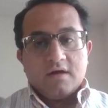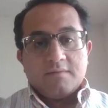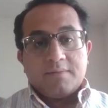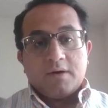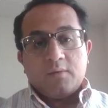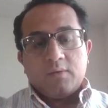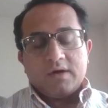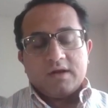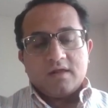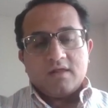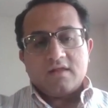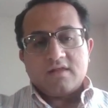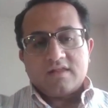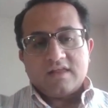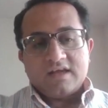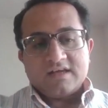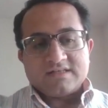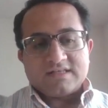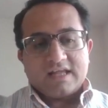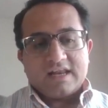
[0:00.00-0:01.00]
But one of the
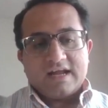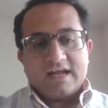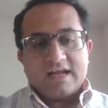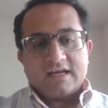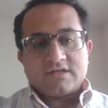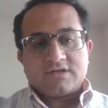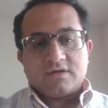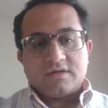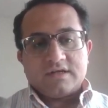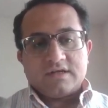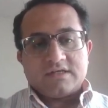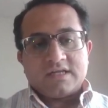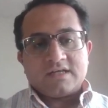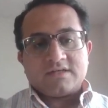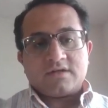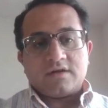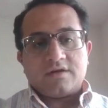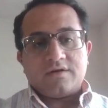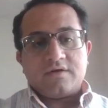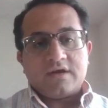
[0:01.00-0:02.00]
things that I actually
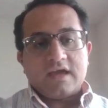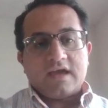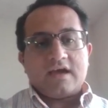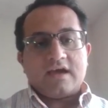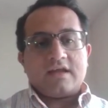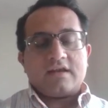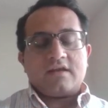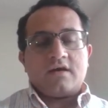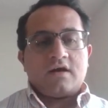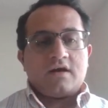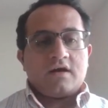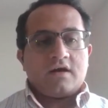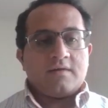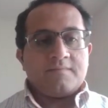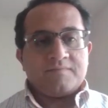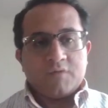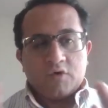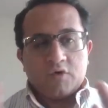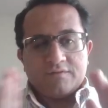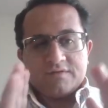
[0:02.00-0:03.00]
tend to look at
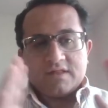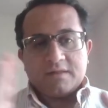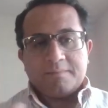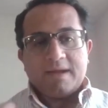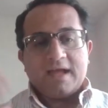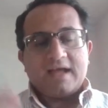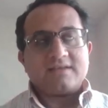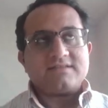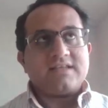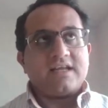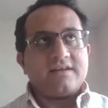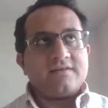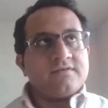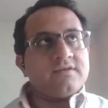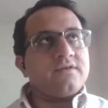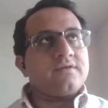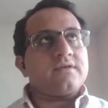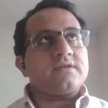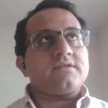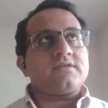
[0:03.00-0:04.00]
over the past, I
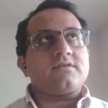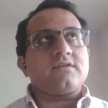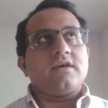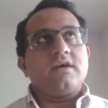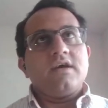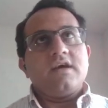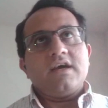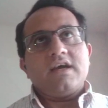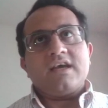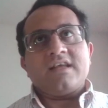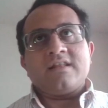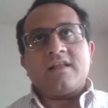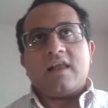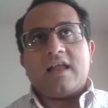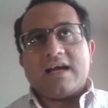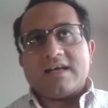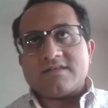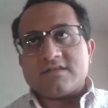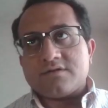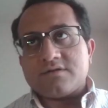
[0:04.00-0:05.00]
noticed in the
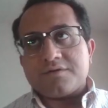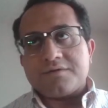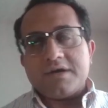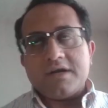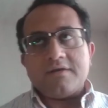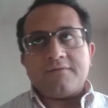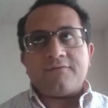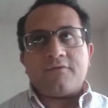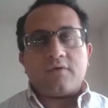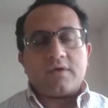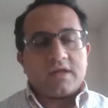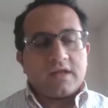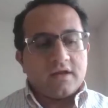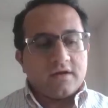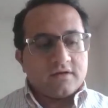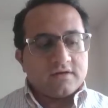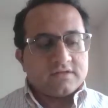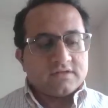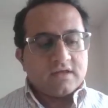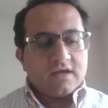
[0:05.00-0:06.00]
last 3 to 4
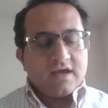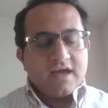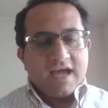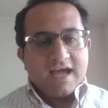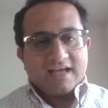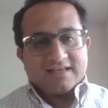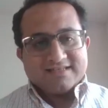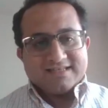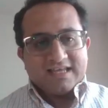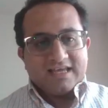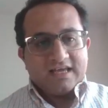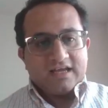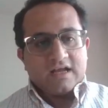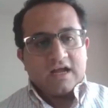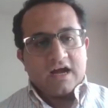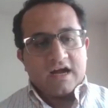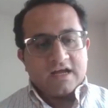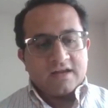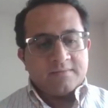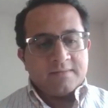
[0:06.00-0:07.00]
years, as the
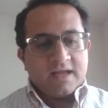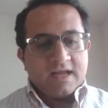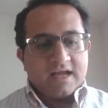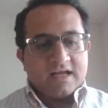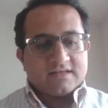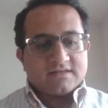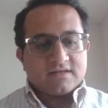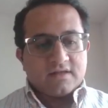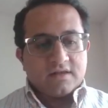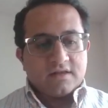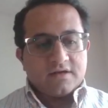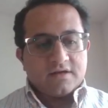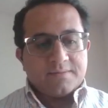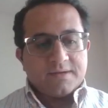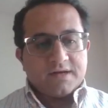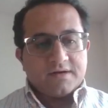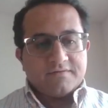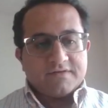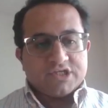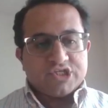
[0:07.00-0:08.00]
economy has a little
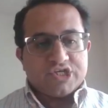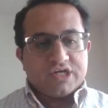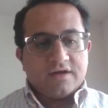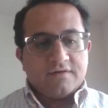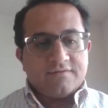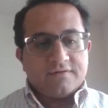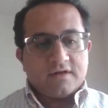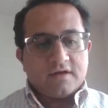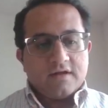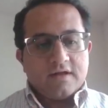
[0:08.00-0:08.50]
bit of a shift,